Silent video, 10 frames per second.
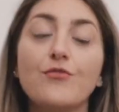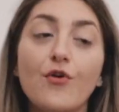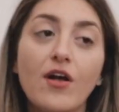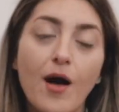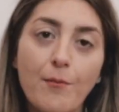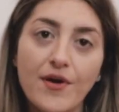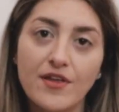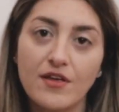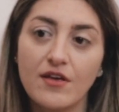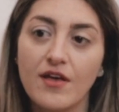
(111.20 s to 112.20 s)
If your
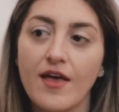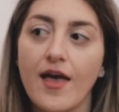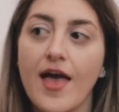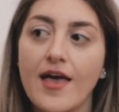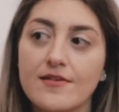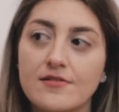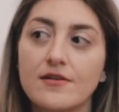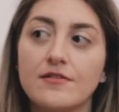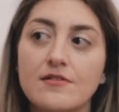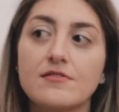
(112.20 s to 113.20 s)
company has
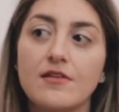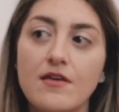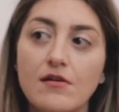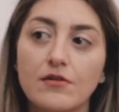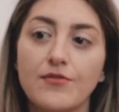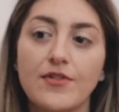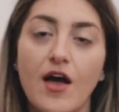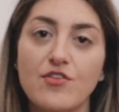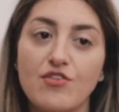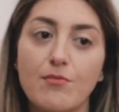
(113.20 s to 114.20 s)
this deal with
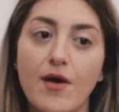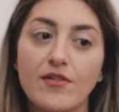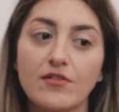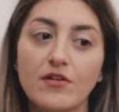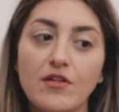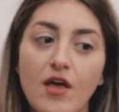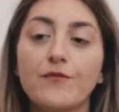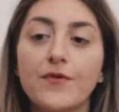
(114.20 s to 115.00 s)
IG Metall,